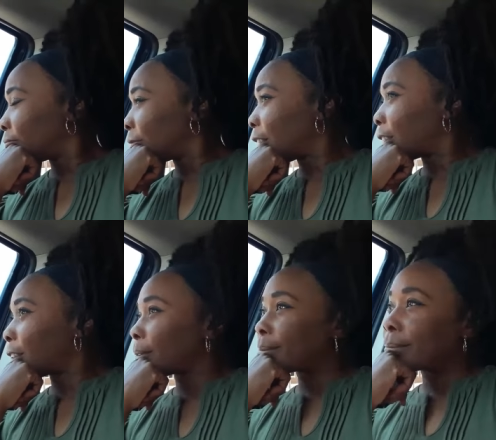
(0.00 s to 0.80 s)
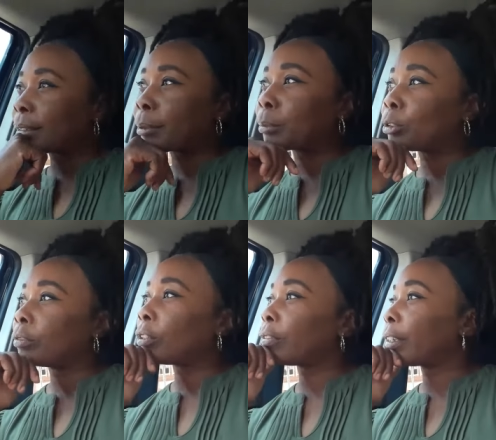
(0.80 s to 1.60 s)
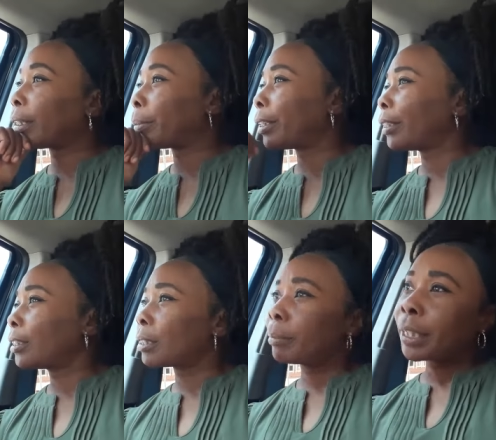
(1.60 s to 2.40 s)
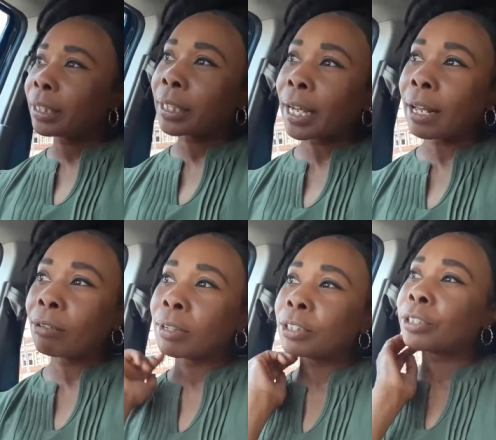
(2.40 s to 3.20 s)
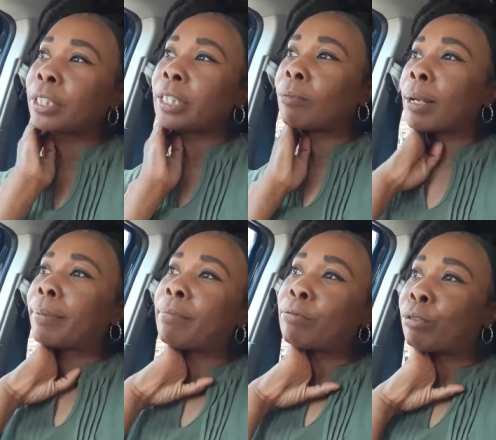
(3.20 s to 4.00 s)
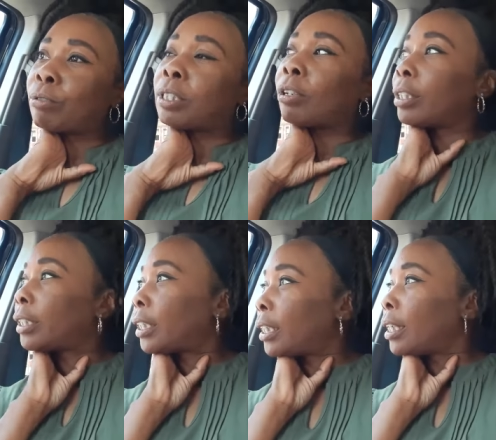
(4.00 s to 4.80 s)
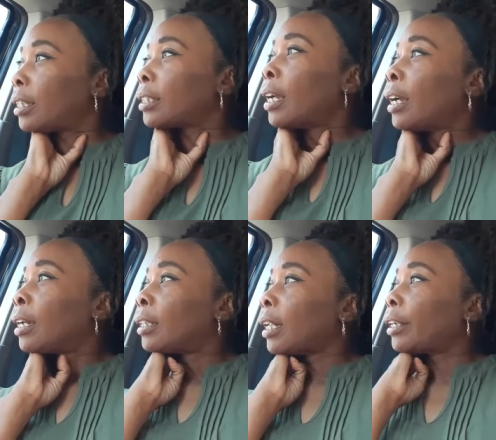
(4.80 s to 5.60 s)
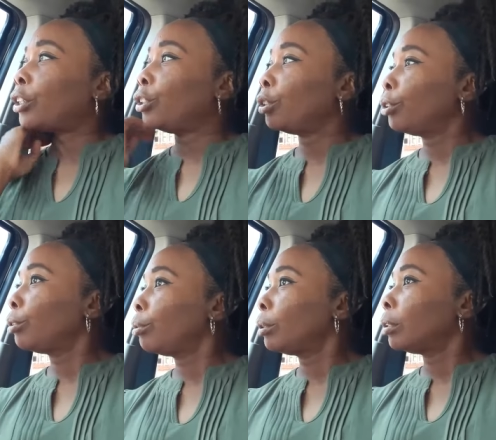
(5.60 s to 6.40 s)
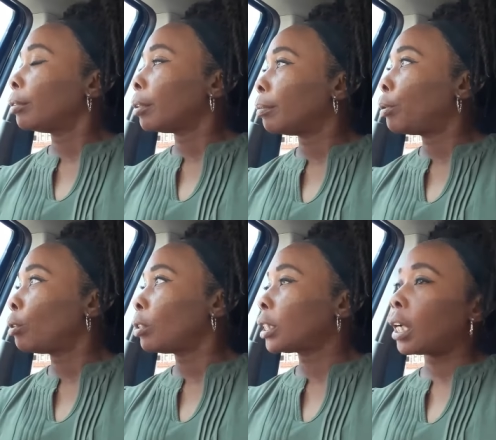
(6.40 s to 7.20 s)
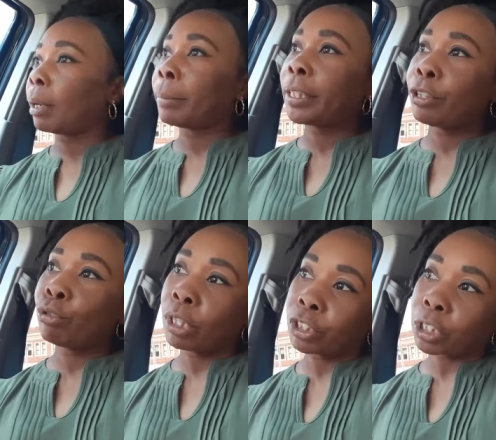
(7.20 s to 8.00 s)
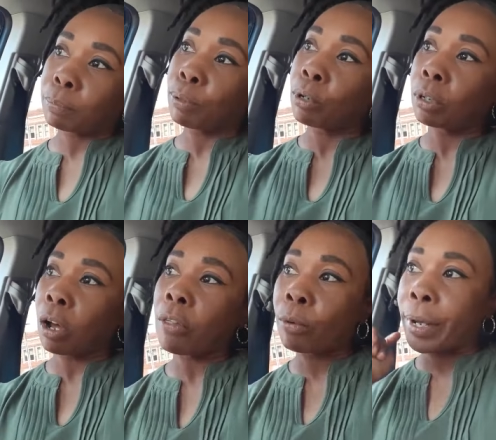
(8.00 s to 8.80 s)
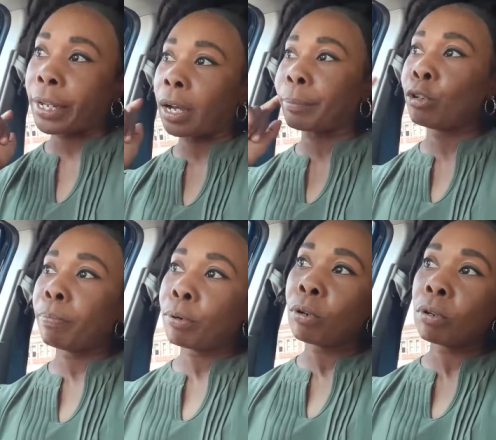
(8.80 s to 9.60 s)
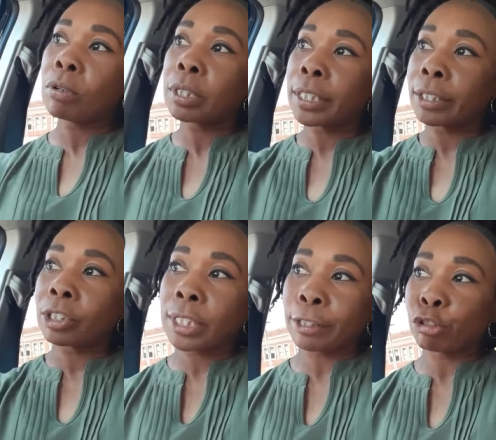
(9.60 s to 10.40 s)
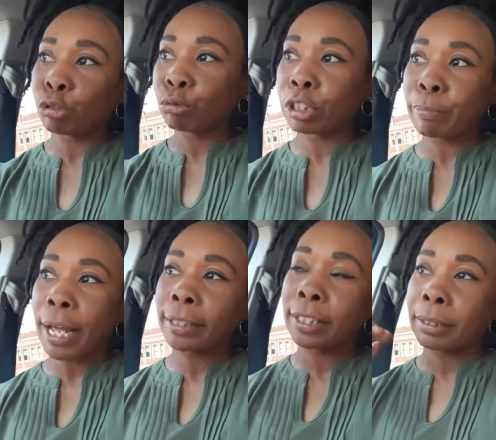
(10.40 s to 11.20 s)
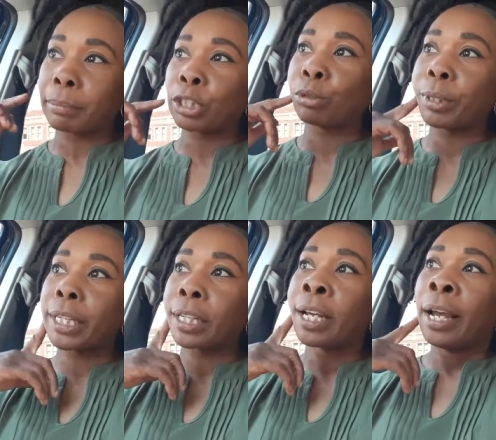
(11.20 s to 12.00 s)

yeah I'm gonna move over there. But then this man, like, I don't understand why people do certain things. Like you pulled up, but then you didn't just pull all the way up. You pulled and there's like two spots in between.